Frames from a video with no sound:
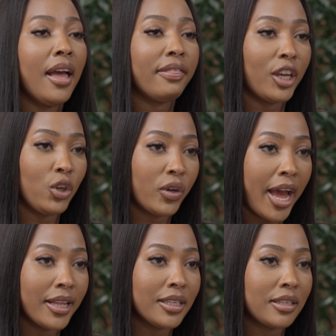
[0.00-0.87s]
that you
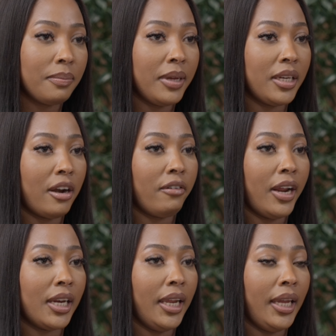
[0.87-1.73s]
can submit
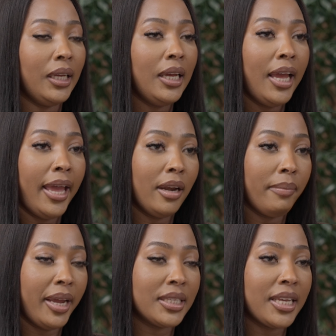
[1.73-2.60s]
directly in
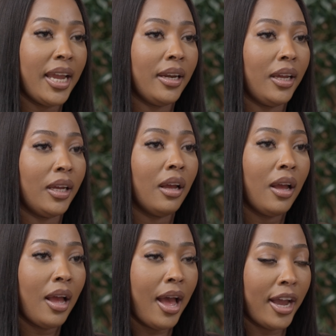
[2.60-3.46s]
maintaining
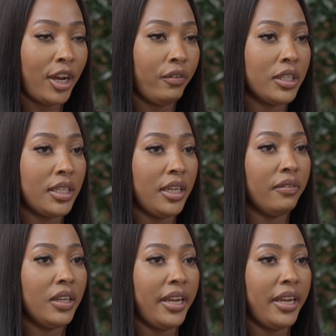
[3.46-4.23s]
accuracy of the